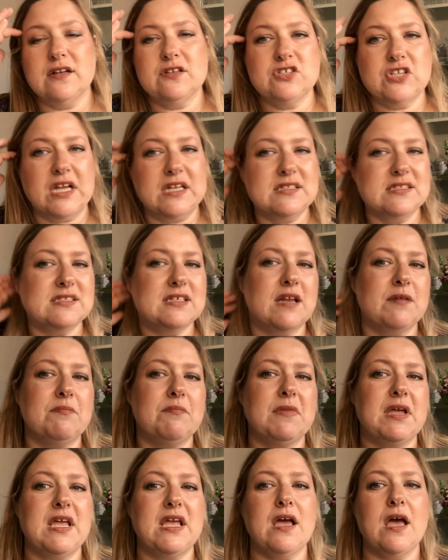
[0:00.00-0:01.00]
Jen
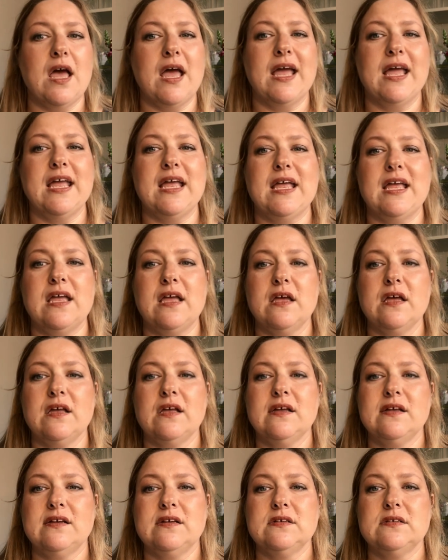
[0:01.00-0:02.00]
sent me a
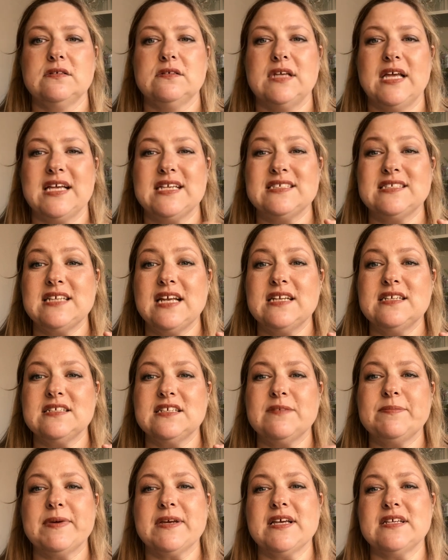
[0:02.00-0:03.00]

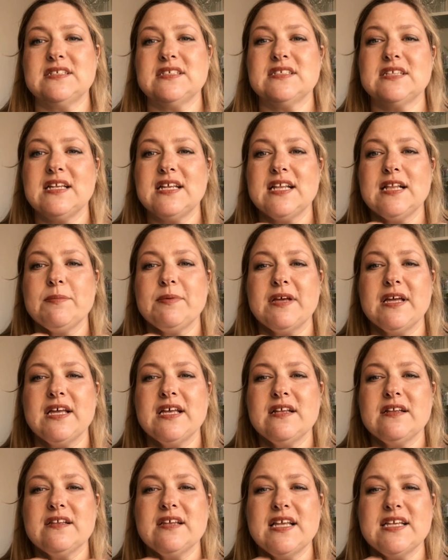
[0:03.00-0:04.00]
extender because it's a little bit,
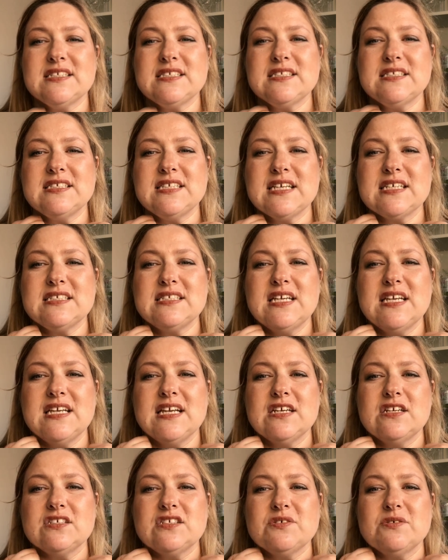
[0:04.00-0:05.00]
it, it's 16
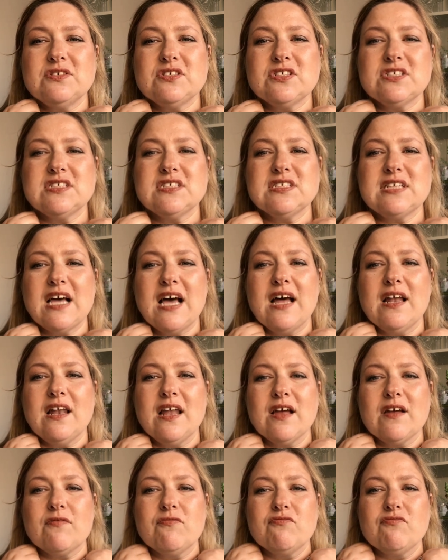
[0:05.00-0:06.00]
inch, so it just sat
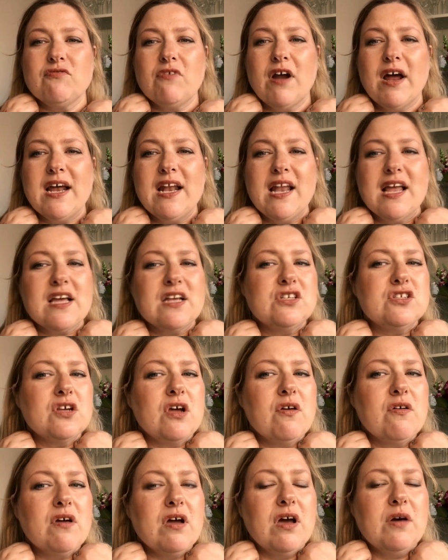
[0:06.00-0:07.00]
like right like a
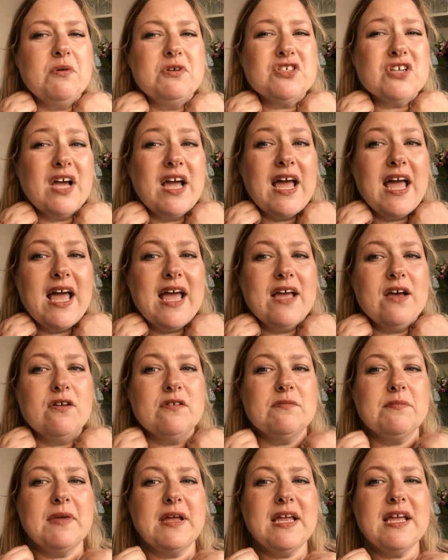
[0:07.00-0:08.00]
choker, which I hate
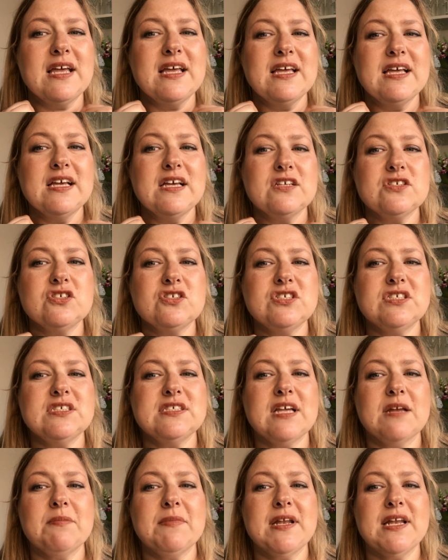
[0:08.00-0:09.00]
on me. So she
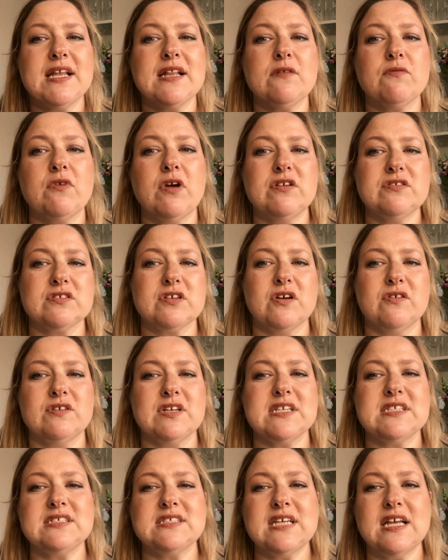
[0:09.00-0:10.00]
sent me a little rose gold
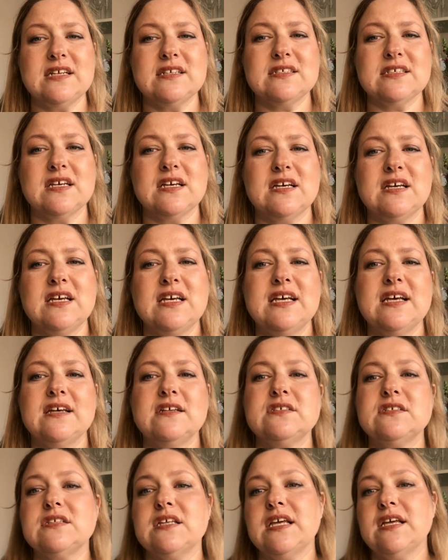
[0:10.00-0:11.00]
extender
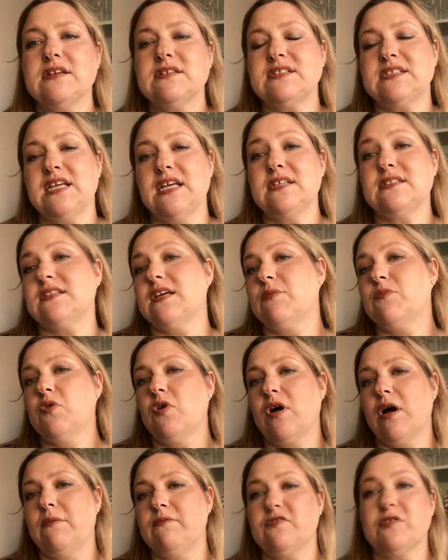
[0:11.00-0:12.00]
so that it sits at a
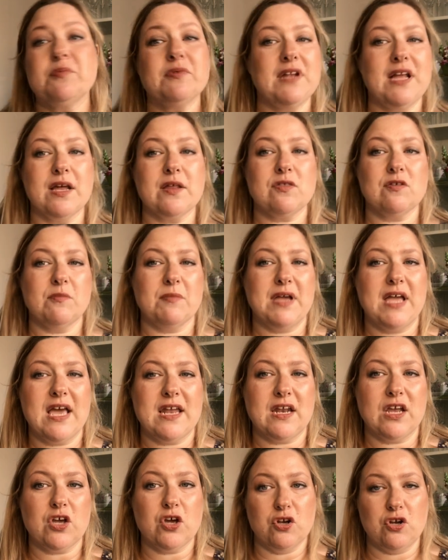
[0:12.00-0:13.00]
more comfortable length on me
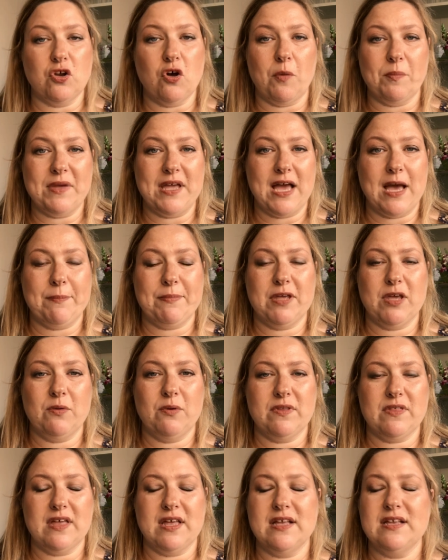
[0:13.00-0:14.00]
and I could not be happier
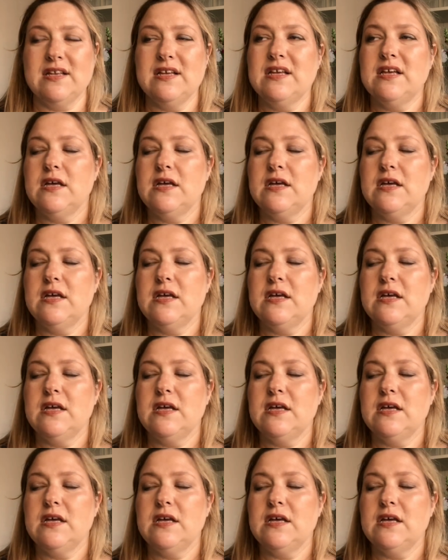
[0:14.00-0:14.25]
with it.